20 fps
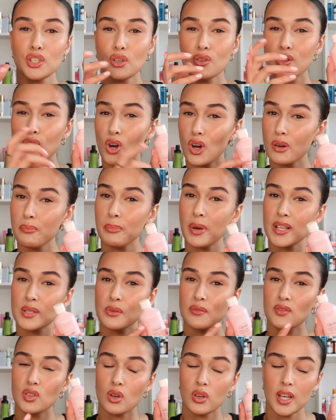to use cotton buds
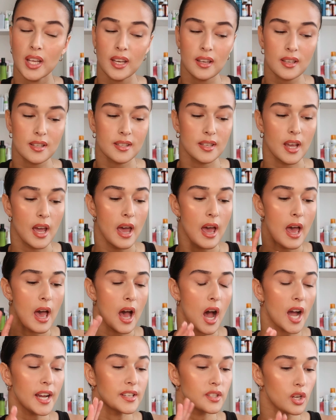or tonics.
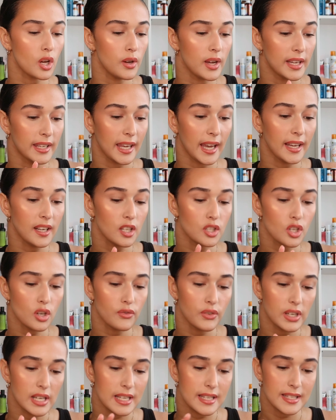I don't
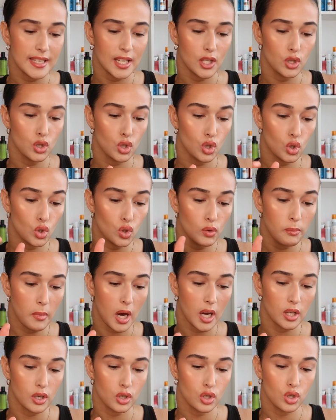really see too
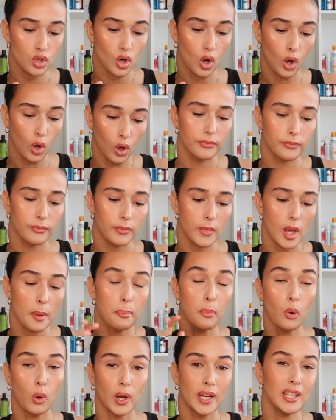much of a
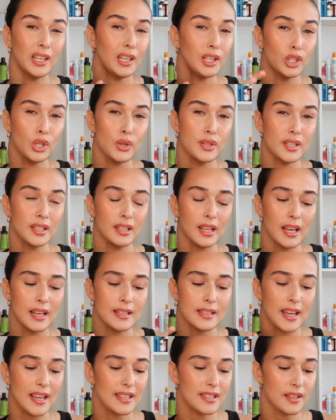point in using
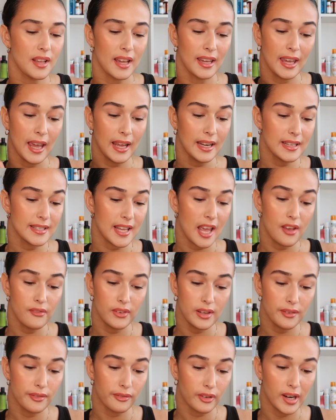this. It's
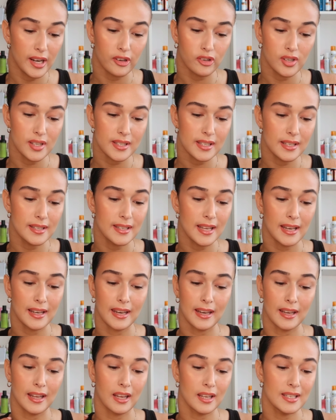heavily fragranced.
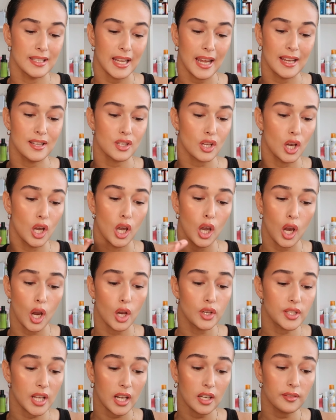It contains
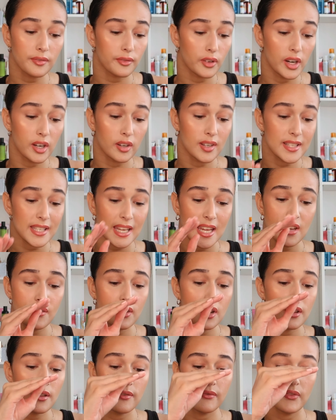a ton of fragrance,
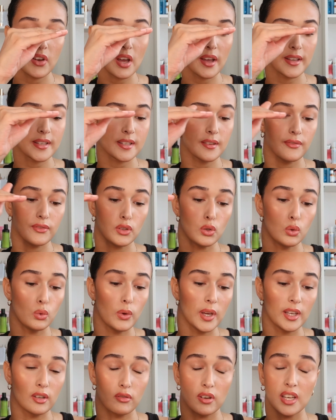even the first few
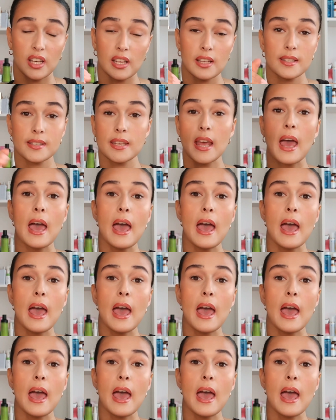ingredients.